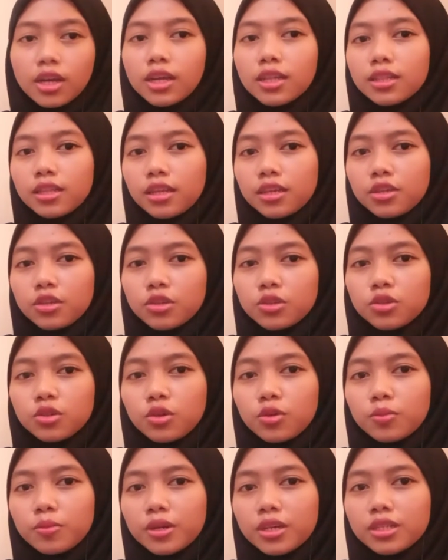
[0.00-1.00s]
Thank you so
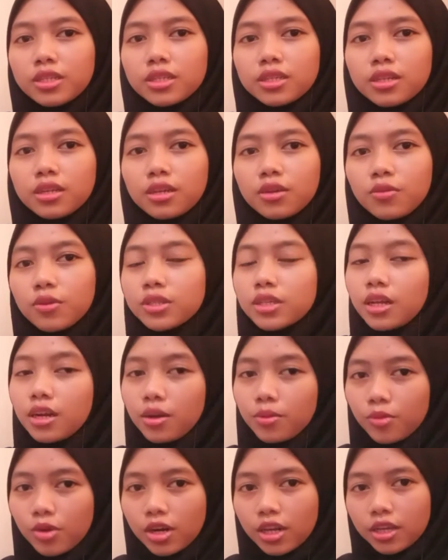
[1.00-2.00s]
much.
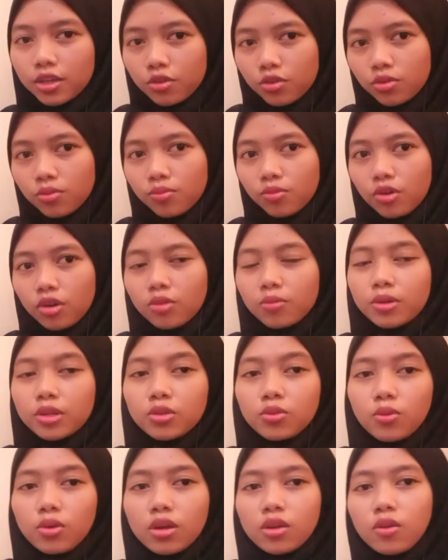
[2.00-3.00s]
Wassalamualaikum
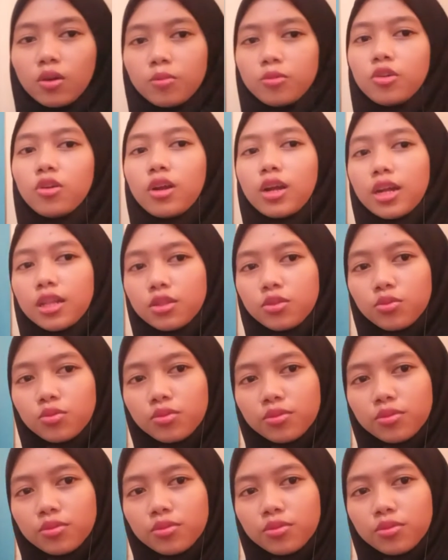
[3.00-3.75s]
warahmatullahi wabarakatuh.